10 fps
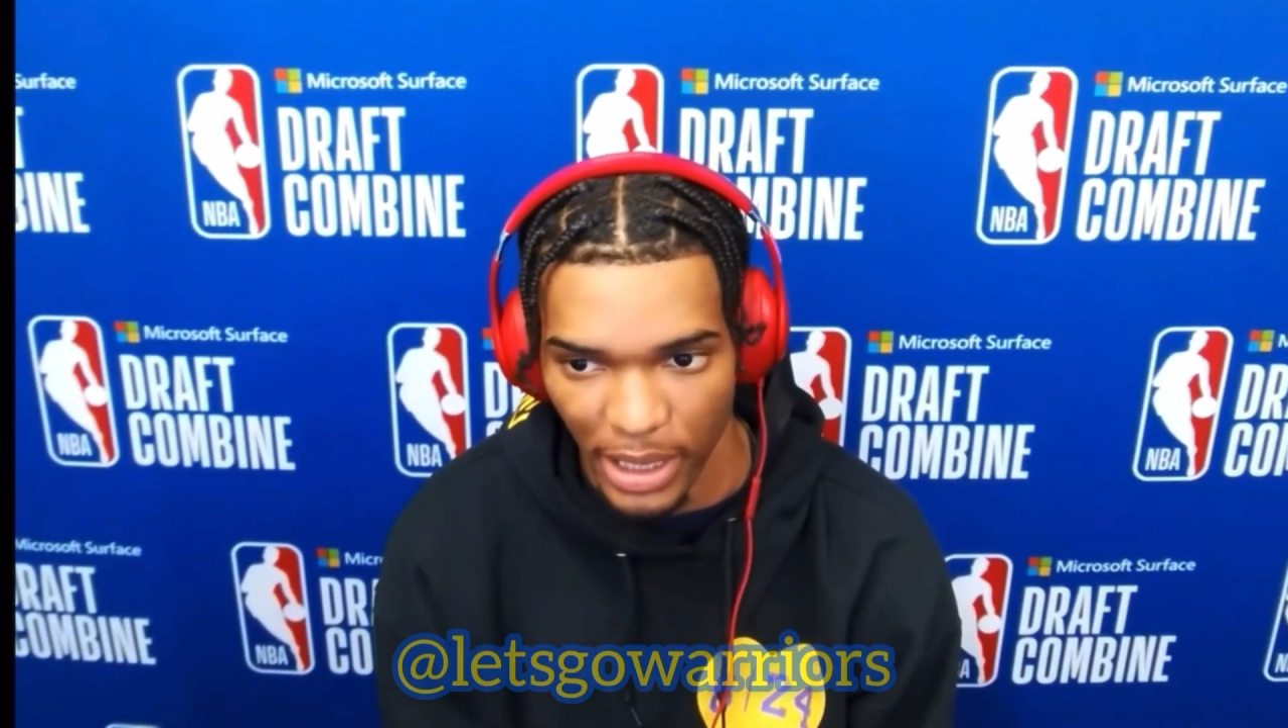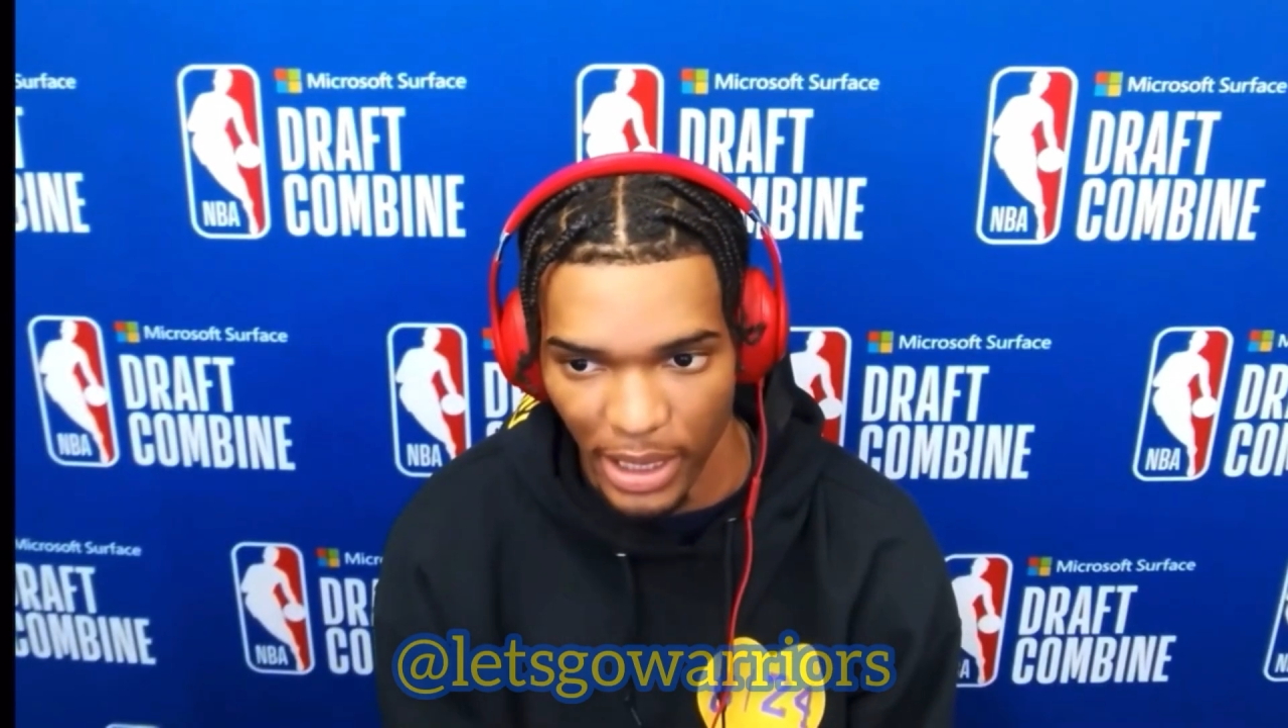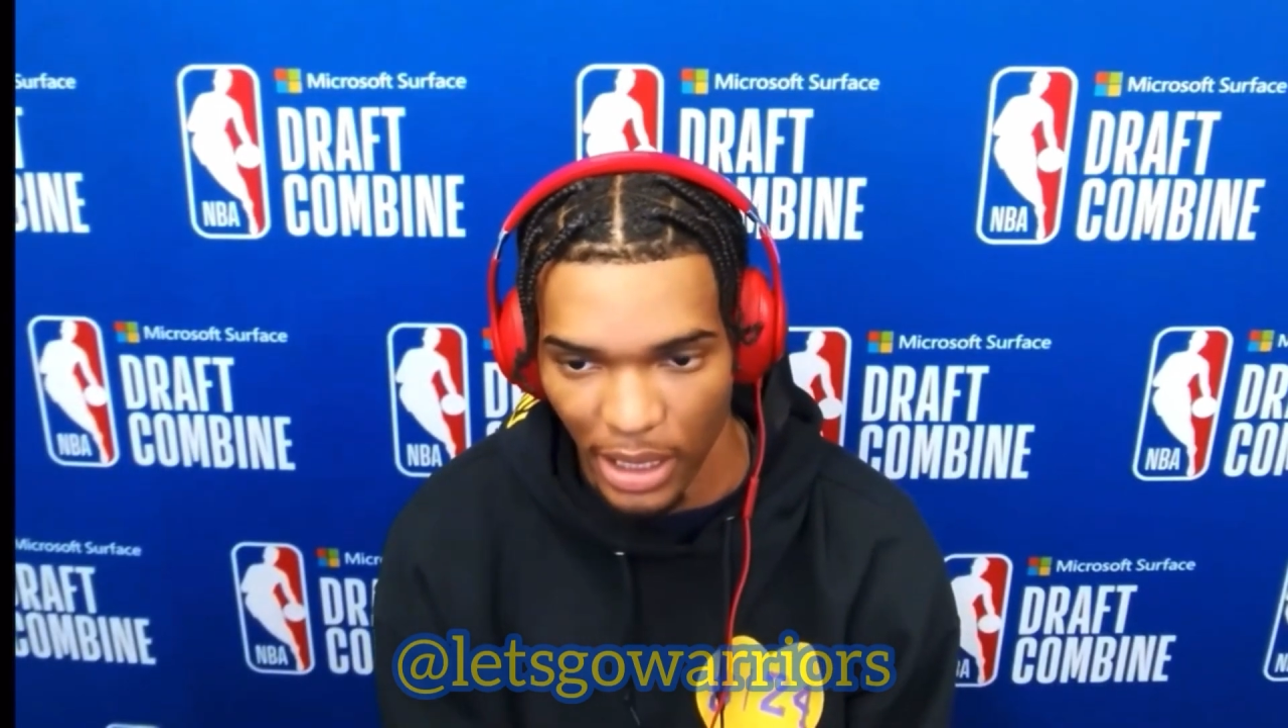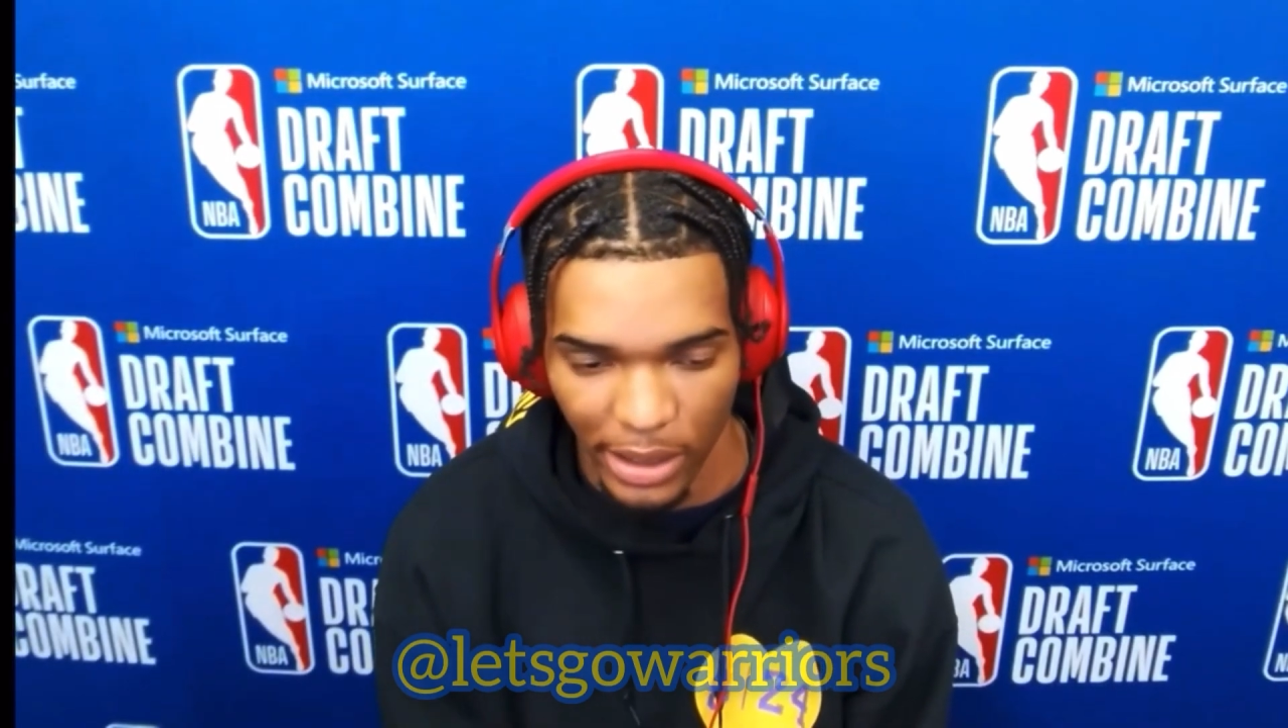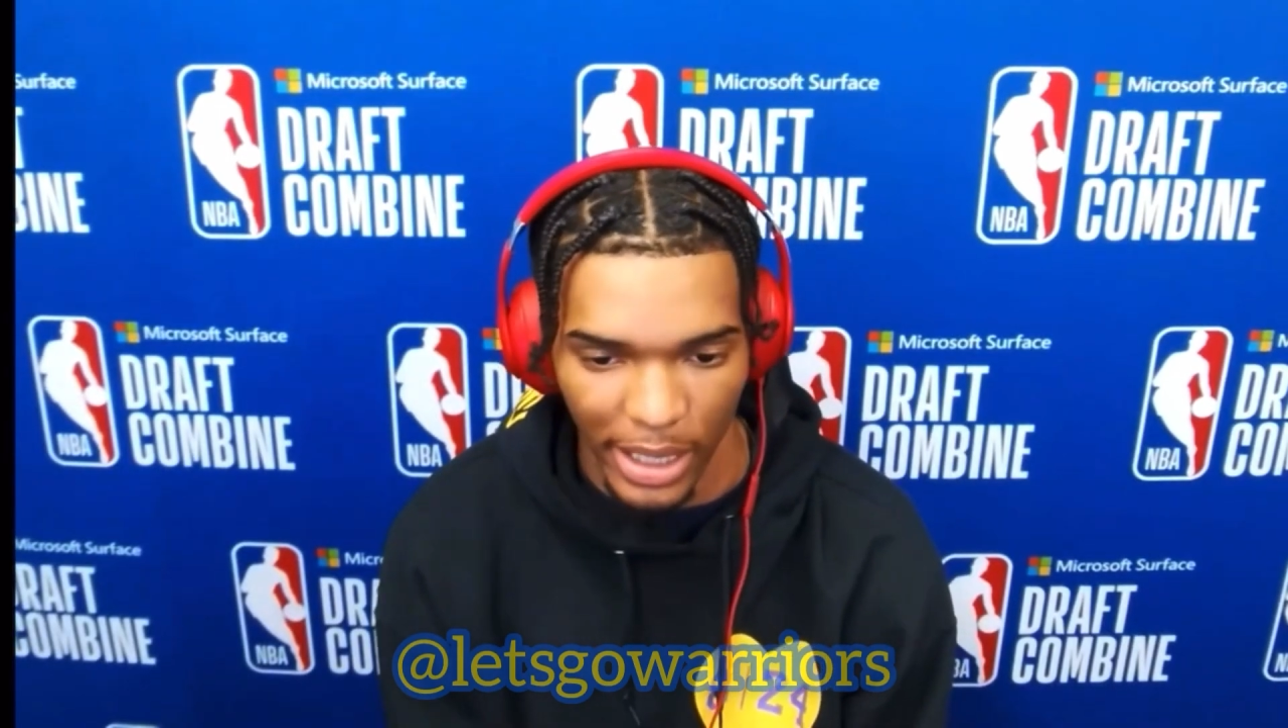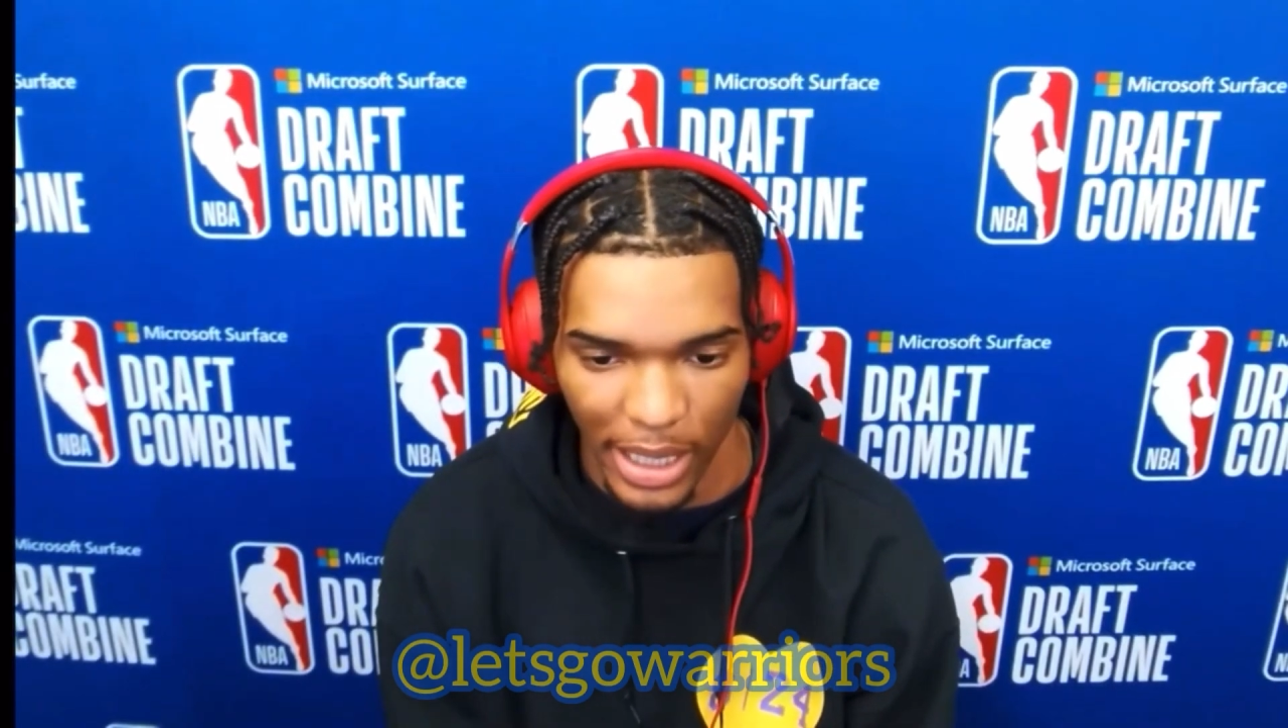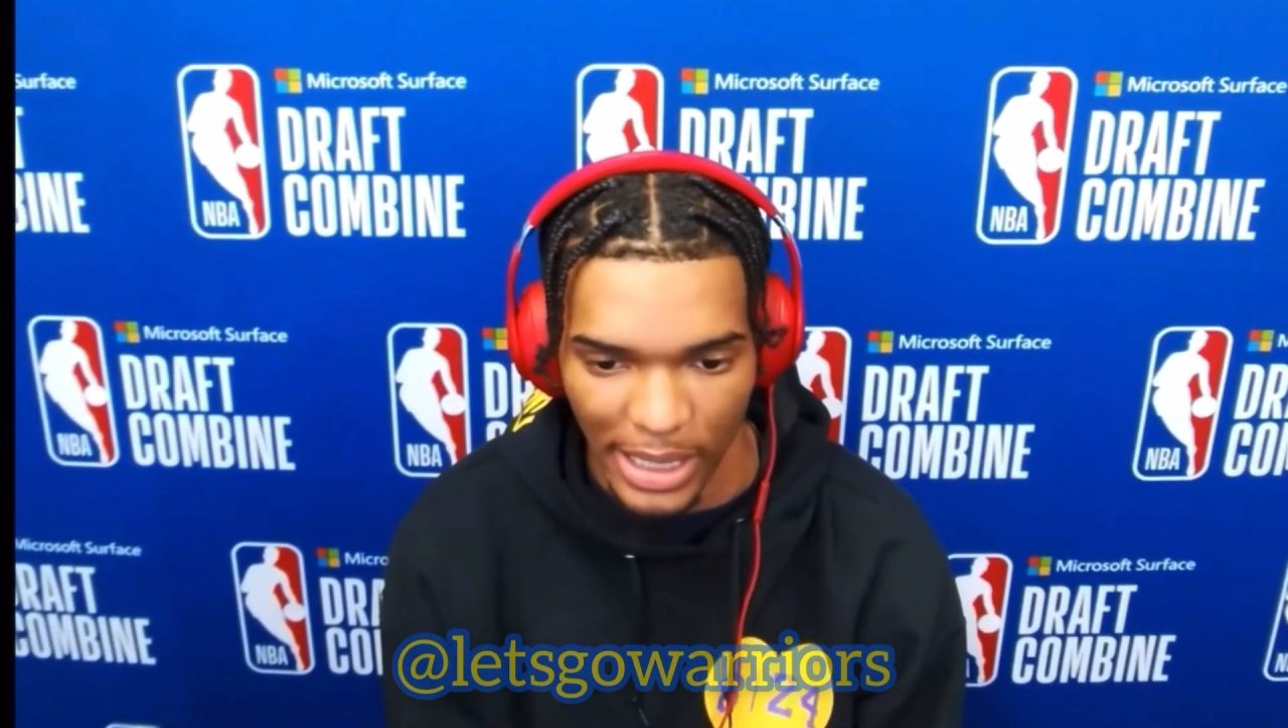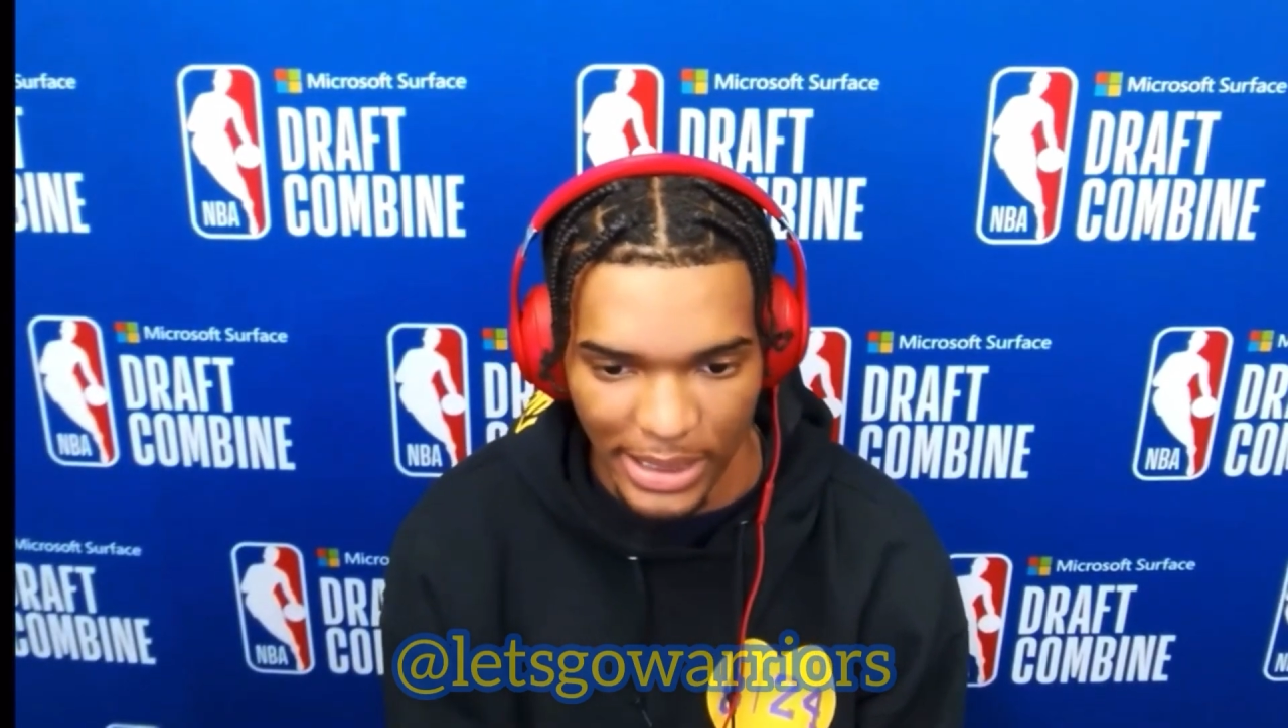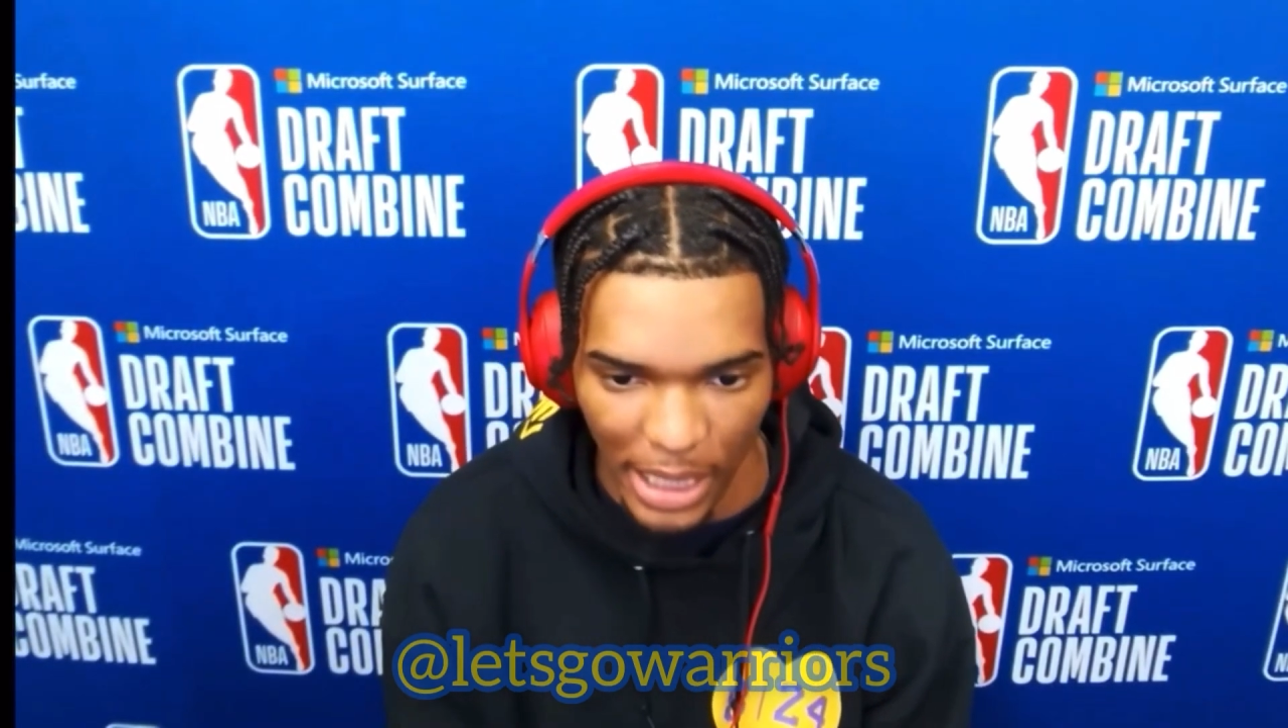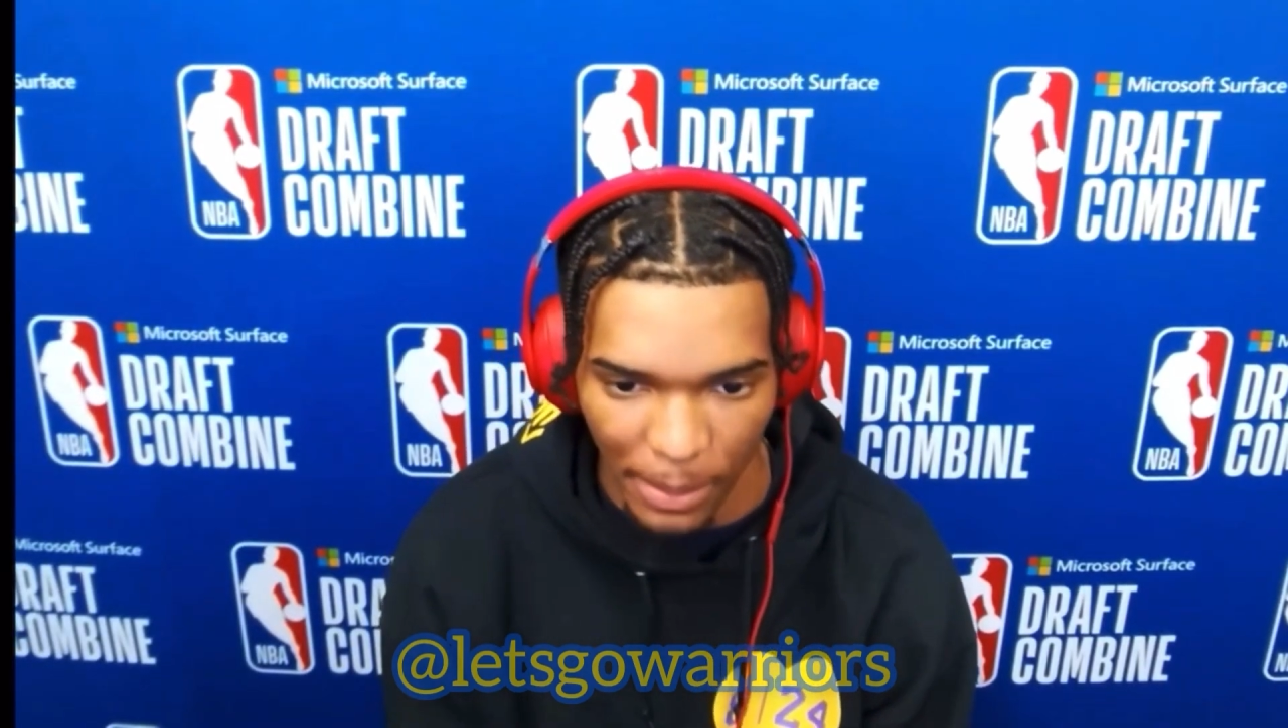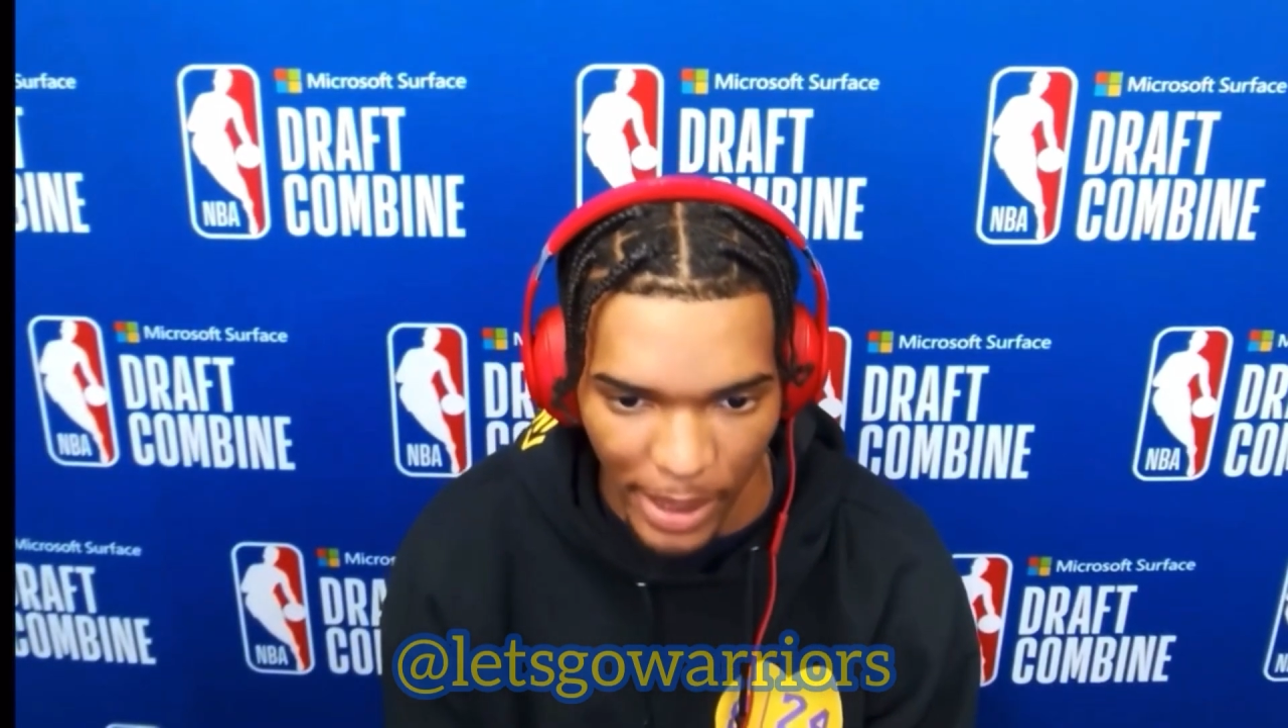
I look at guys like